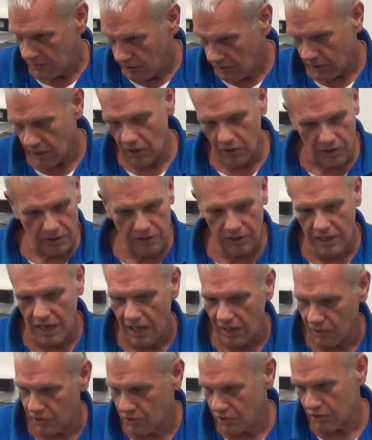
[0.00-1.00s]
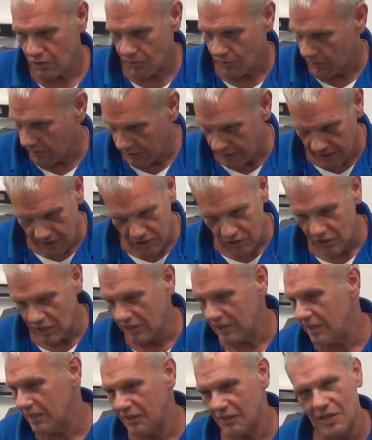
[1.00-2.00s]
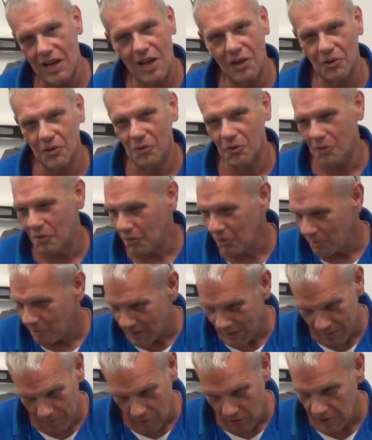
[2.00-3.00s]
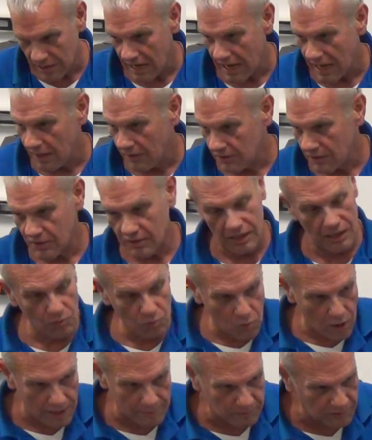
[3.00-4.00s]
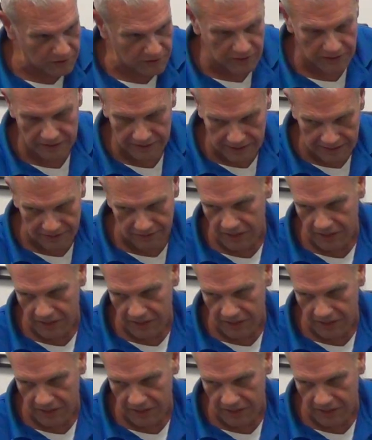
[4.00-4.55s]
Go to the dollar store, get a stinking dollar roll of paper towels, and wipe the thing down.